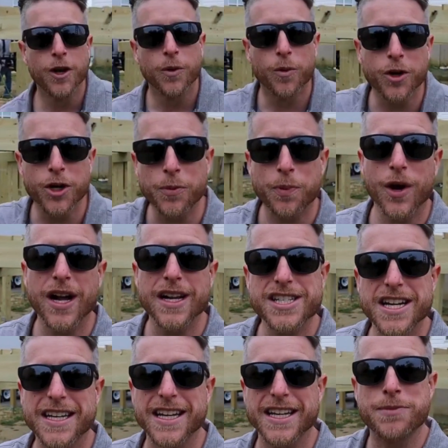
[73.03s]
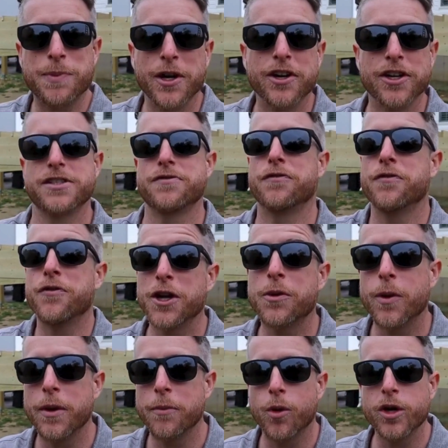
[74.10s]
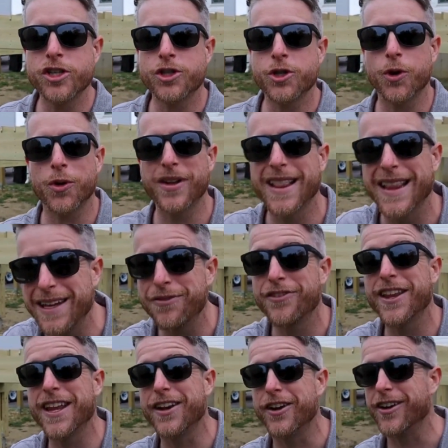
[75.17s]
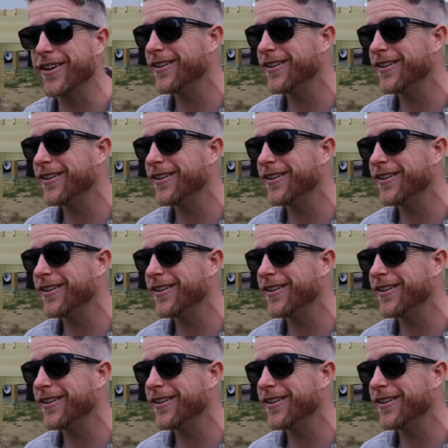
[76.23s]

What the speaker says: Will your project experience frequent moisture or leaf litter?